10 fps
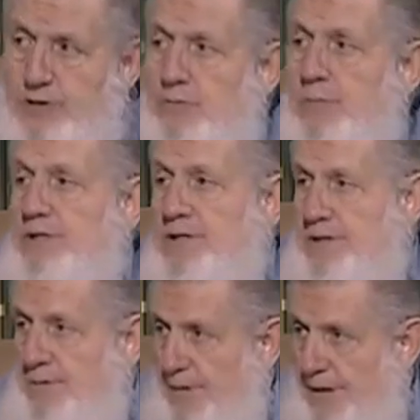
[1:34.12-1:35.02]
too much
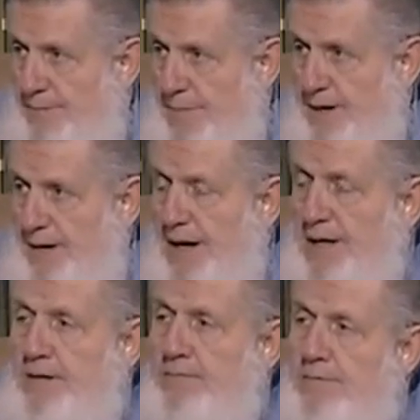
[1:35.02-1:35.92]
to really bear, and I
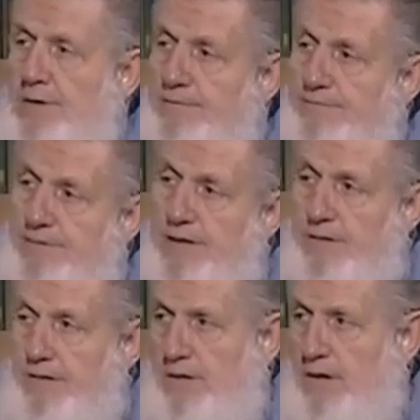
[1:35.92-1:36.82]
can really
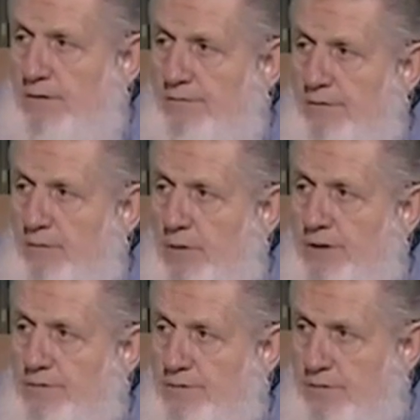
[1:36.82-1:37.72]
feel for the one
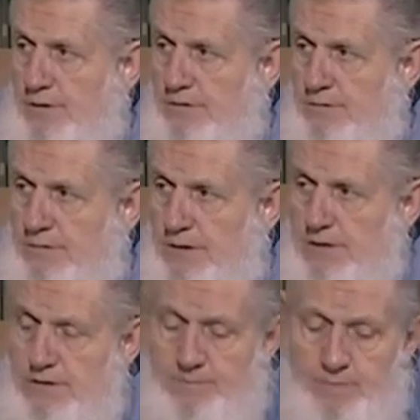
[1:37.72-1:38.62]
who's going through
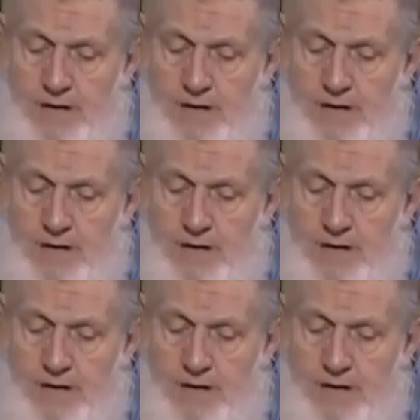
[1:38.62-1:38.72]
this.